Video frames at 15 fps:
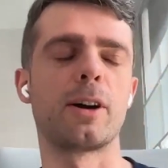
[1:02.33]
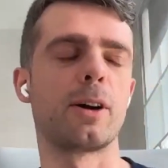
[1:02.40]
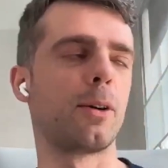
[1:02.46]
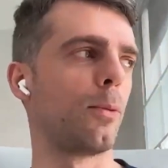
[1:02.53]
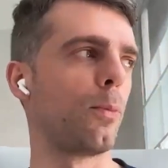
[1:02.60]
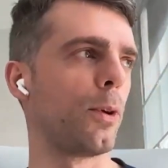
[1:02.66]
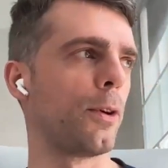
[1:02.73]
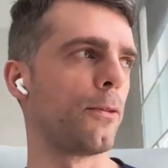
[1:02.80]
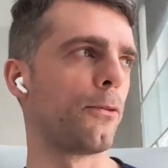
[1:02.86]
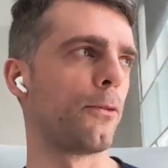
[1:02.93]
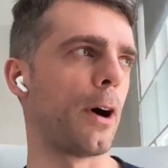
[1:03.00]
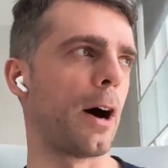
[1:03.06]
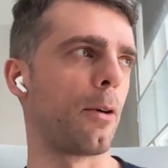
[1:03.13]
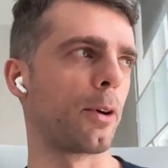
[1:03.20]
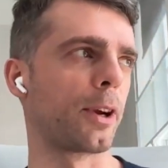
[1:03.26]
with
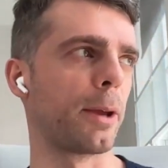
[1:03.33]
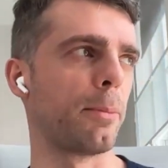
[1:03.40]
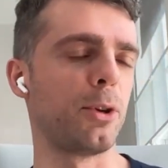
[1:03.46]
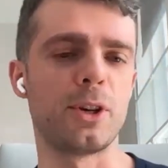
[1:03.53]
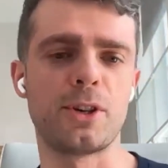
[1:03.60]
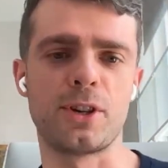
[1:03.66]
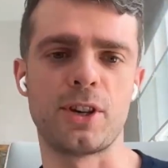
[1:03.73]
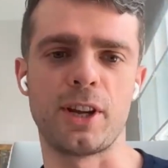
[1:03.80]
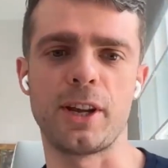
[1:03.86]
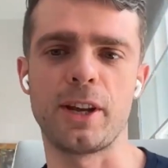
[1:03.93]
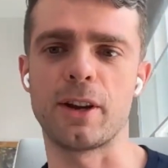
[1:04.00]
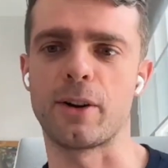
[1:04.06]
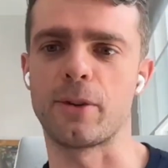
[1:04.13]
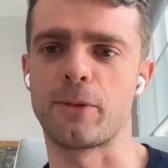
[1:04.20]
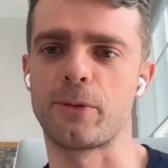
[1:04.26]
our
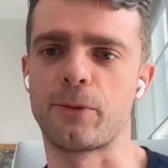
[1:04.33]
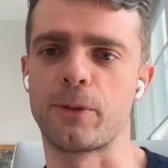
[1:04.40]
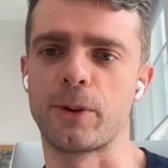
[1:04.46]
community of